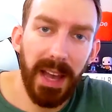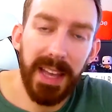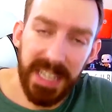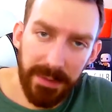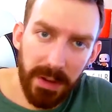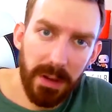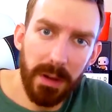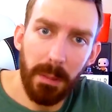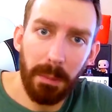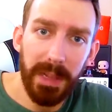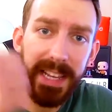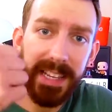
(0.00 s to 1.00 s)
As ever,
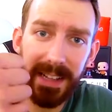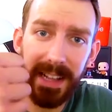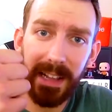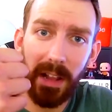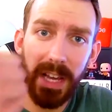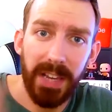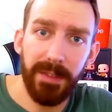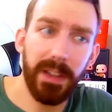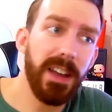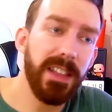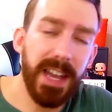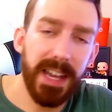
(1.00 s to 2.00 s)
please click like if you
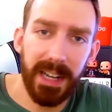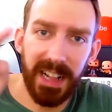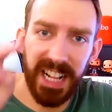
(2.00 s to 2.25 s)
like that,